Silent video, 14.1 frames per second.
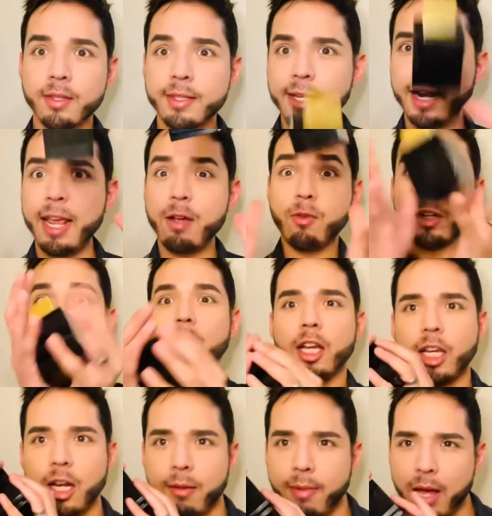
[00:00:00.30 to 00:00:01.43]
Today we're
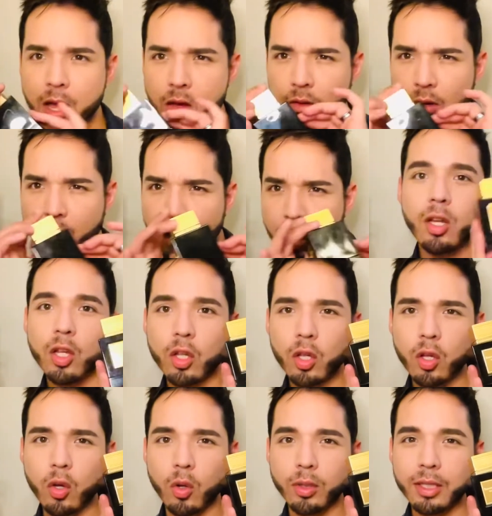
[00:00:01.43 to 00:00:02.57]
talking about
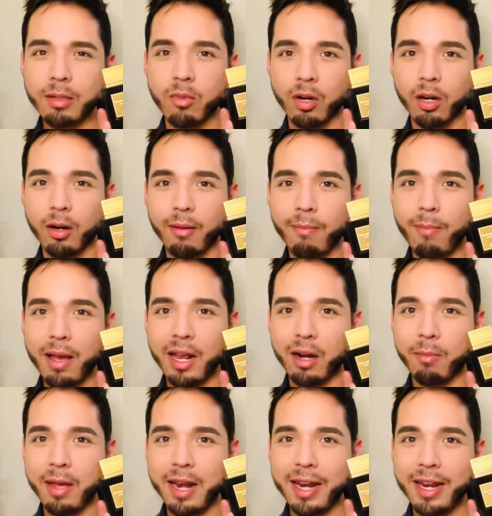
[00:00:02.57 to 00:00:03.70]
Golden Myrrh by
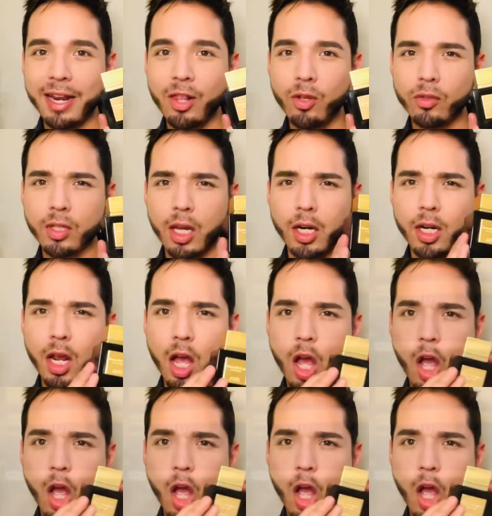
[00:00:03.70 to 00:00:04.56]
Ermenegildo Zegna.